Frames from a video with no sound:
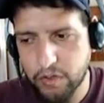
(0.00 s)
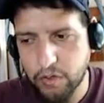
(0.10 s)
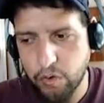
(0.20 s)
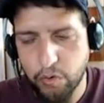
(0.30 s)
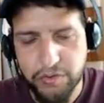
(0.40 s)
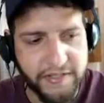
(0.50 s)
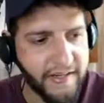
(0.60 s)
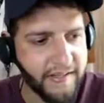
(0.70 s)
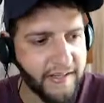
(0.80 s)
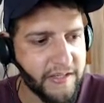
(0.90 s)

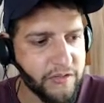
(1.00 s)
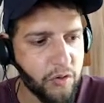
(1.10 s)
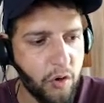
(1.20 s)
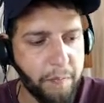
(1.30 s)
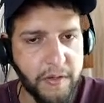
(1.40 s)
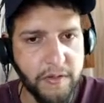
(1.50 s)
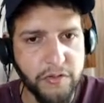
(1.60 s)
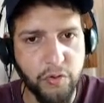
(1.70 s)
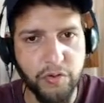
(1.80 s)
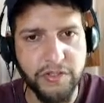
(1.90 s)
OSINT is Open
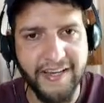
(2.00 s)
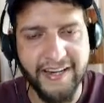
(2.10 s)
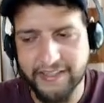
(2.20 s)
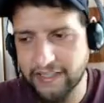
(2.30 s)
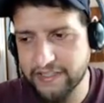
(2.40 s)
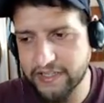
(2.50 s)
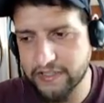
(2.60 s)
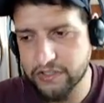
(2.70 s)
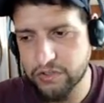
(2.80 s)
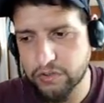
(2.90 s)
Source
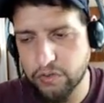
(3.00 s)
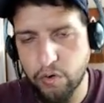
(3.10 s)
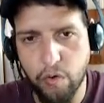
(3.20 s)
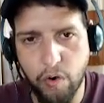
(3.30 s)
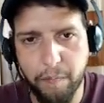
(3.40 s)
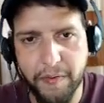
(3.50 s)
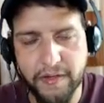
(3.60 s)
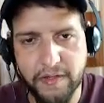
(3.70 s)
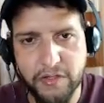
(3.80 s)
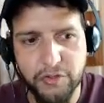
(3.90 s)
Intelligence.
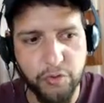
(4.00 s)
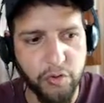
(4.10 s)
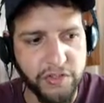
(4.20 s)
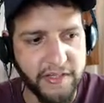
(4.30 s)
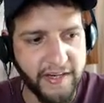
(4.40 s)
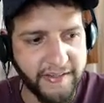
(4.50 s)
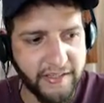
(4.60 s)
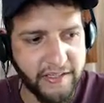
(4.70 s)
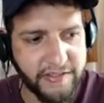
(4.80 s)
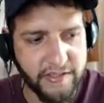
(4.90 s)
Open Source
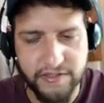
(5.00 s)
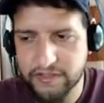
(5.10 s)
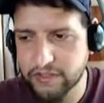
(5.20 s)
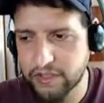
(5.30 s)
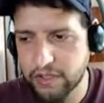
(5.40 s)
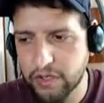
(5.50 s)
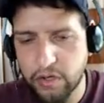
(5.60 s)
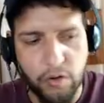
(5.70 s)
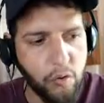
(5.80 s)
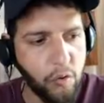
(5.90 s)
Intelligence.
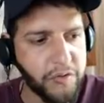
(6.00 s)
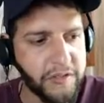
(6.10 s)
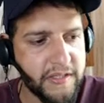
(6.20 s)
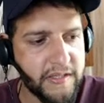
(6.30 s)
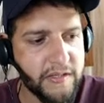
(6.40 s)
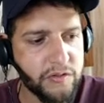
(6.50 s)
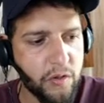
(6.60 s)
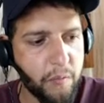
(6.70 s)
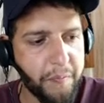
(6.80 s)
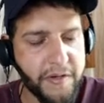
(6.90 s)
OT is
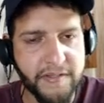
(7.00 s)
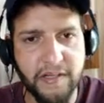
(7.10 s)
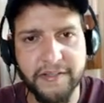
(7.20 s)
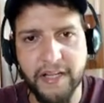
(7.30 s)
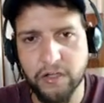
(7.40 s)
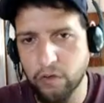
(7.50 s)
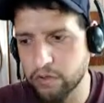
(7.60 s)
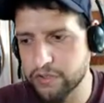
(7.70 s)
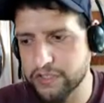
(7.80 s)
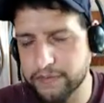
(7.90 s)
Operational
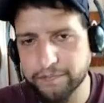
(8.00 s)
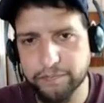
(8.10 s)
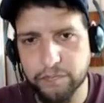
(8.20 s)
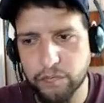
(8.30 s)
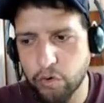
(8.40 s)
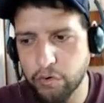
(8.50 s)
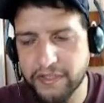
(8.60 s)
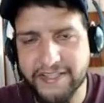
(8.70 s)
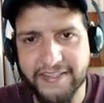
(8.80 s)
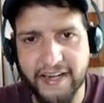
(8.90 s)
Technology.
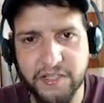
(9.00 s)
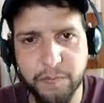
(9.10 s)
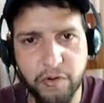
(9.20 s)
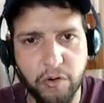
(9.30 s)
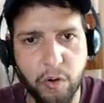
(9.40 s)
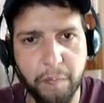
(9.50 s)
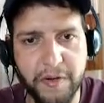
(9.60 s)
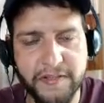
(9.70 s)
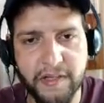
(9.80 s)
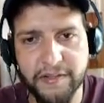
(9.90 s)
OT stands for
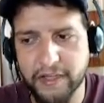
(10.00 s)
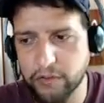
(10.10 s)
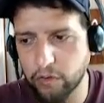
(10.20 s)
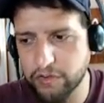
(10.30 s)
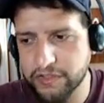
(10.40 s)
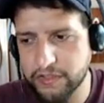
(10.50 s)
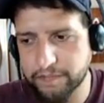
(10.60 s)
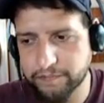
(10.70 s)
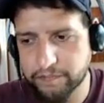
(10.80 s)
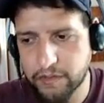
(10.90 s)
Operational Technology.
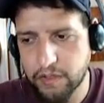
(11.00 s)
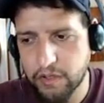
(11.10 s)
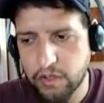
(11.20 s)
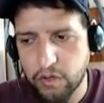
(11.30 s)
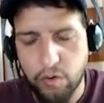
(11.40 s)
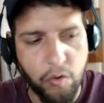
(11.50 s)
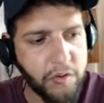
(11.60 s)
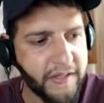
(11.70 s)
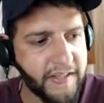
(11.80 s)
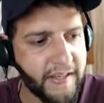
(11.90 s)

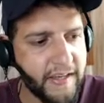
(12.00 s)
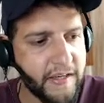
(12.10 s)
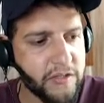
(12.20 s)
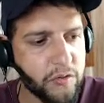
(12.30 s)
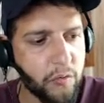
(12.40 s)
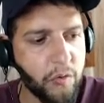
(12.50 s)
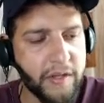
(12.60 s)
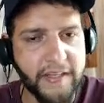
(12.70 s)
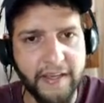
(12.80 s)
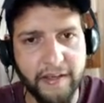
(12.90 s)
OTA is Over
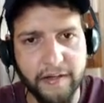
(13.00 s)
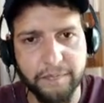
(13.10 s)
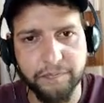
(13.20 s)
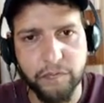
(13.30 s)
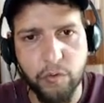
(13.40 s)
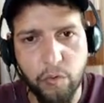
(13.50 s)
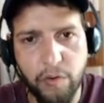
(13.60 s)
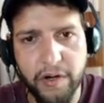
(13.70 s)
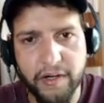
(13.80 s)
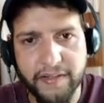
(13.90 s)
the Air.
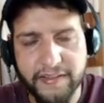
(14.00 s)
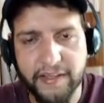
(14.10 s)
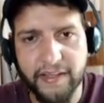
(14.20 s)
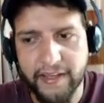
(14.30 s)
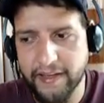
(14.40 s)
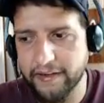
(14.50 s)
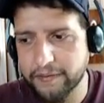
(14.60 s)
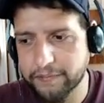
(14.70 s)
Over the Air.